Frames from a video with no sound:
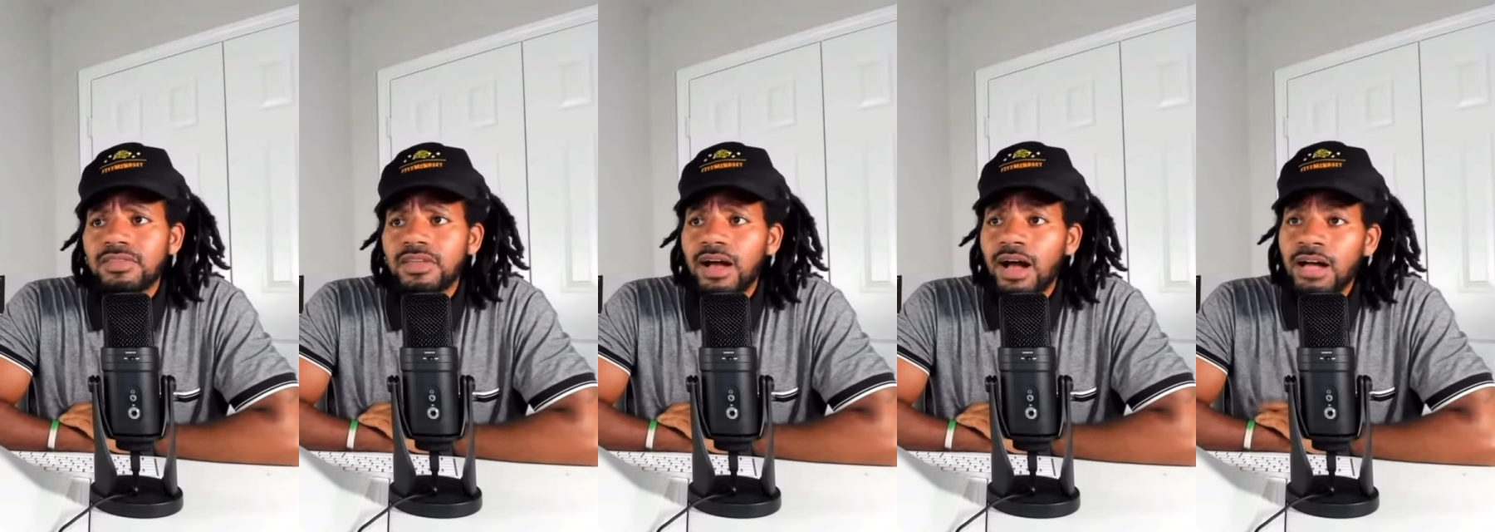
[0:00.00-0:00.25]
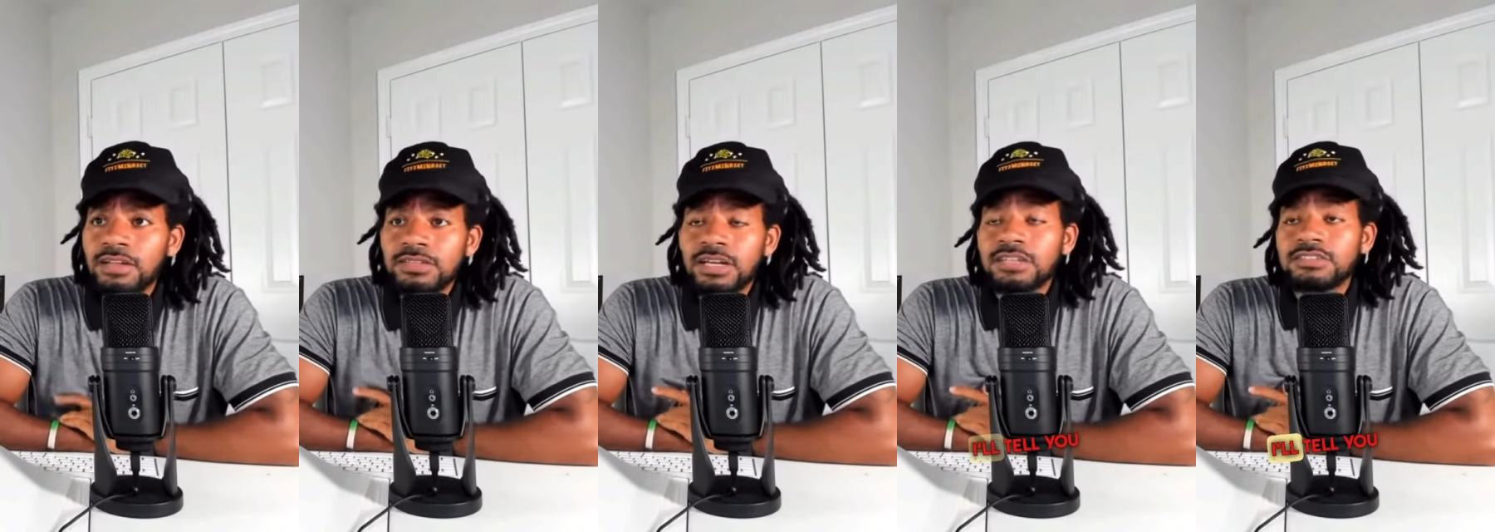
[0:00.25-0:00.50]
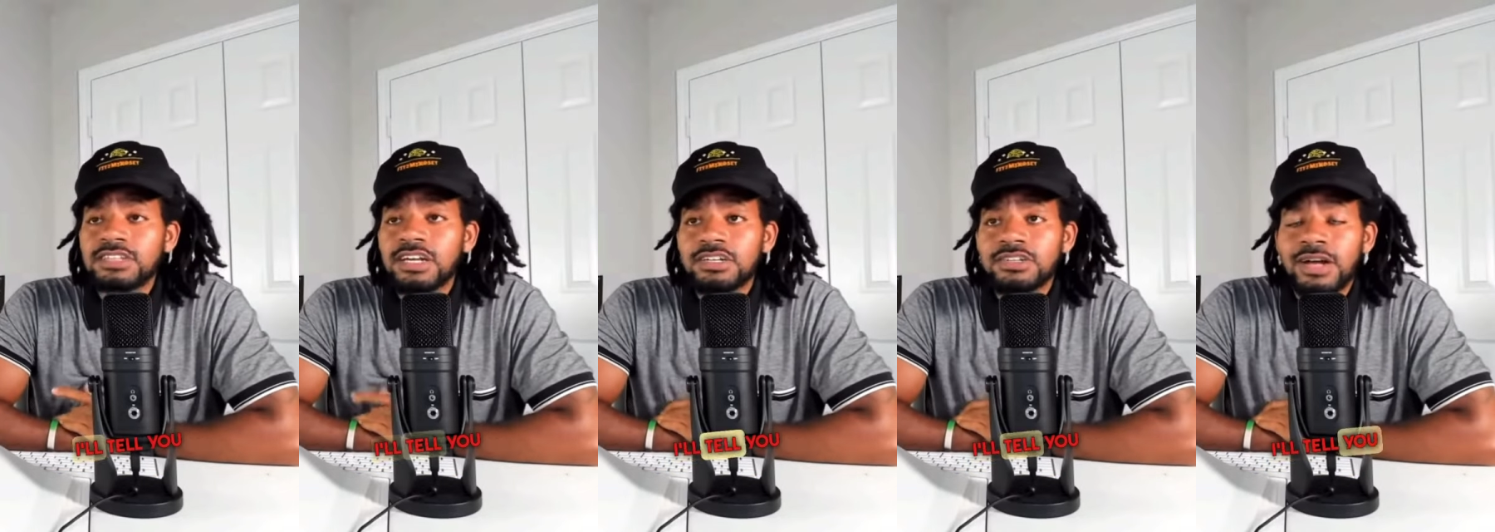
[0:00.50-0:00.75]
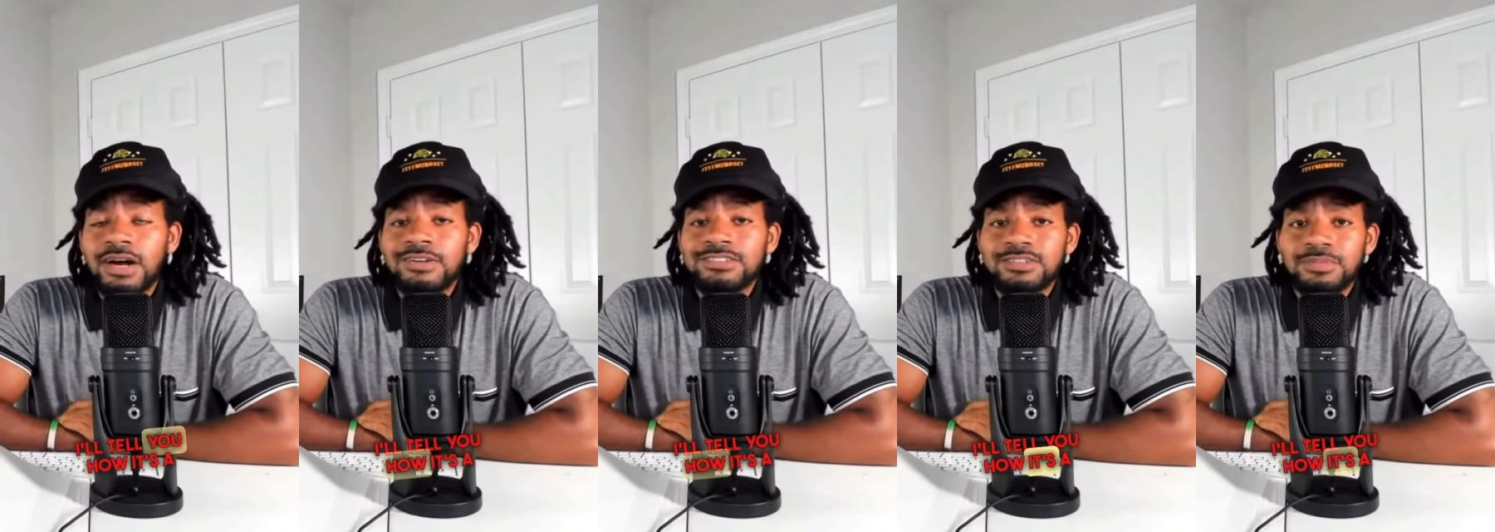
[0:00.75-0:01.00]
I'll tell
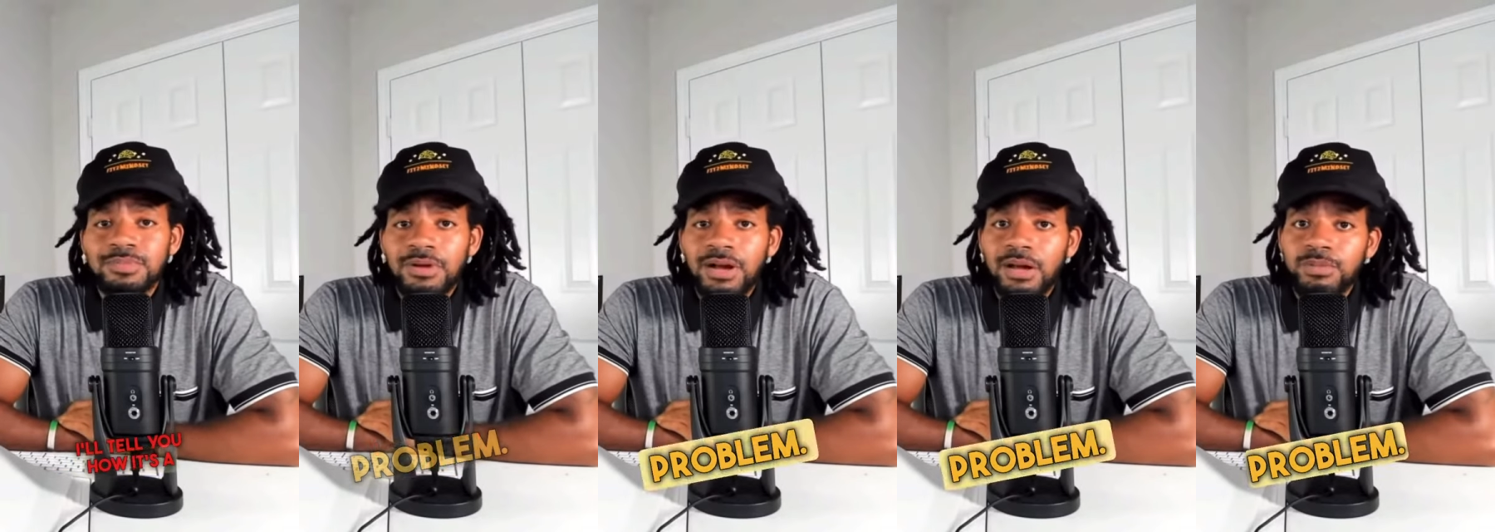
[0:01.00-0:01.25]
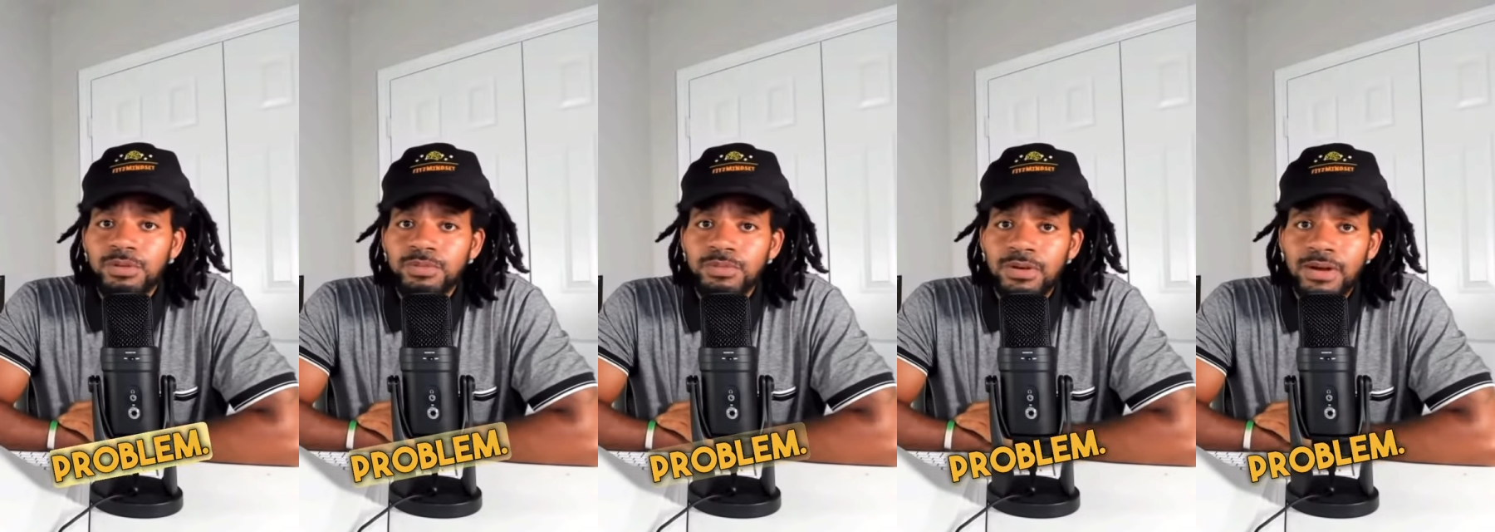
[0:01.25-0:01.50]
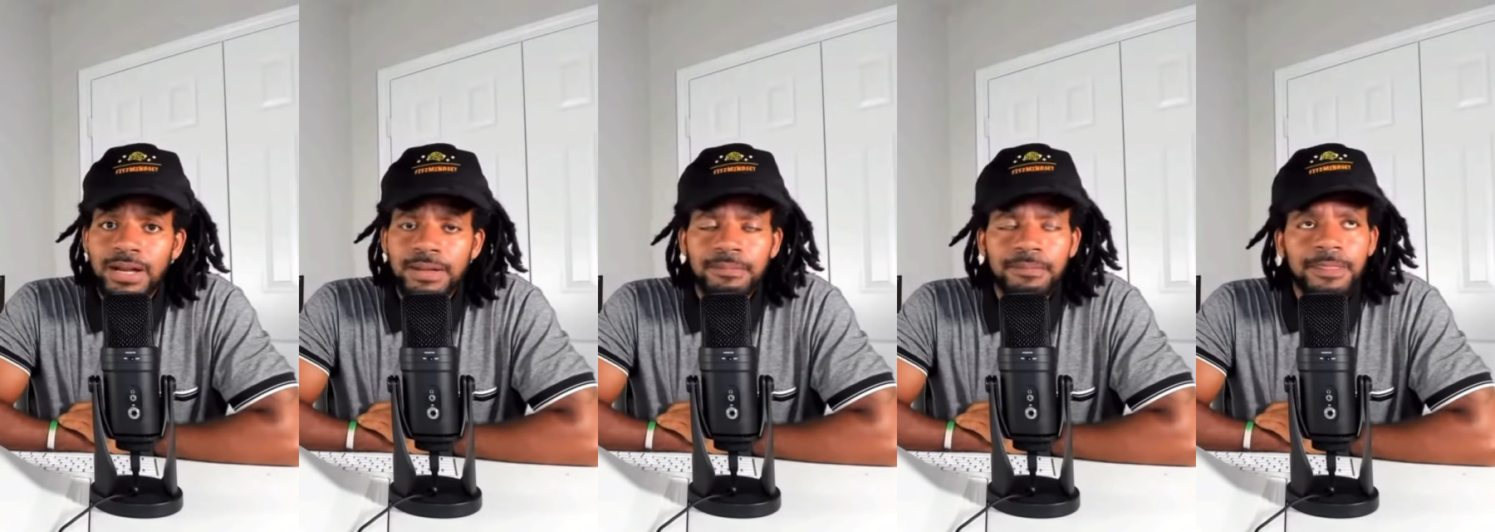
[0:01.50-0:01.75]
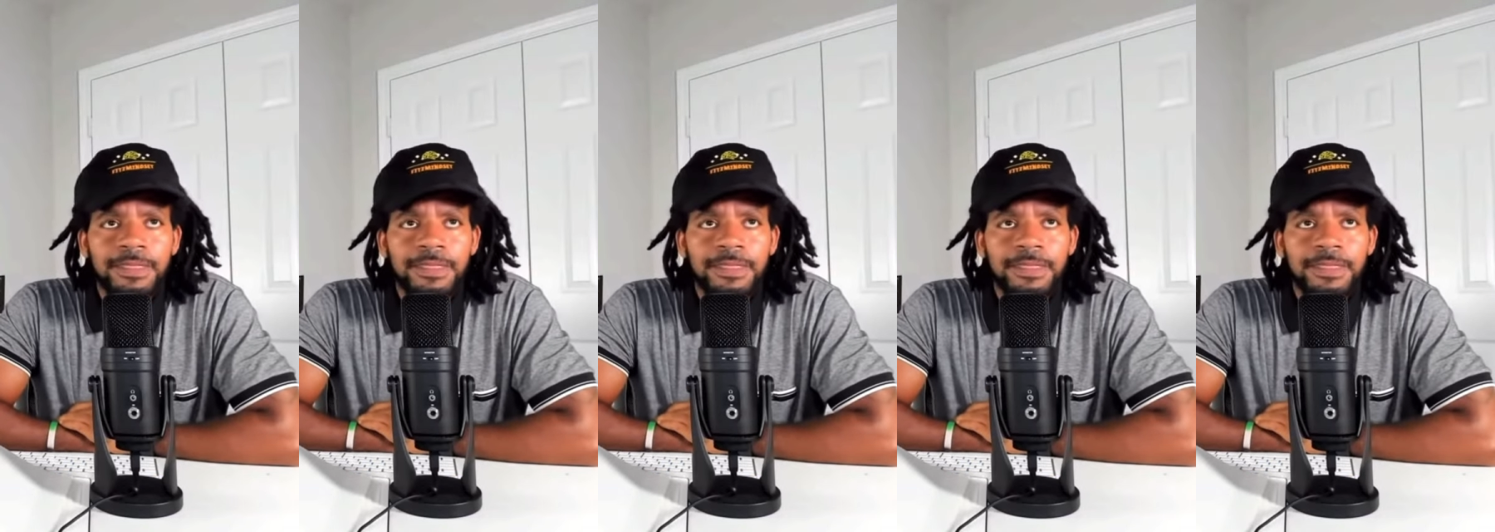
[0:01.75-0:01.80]
you how it's a problem, all right?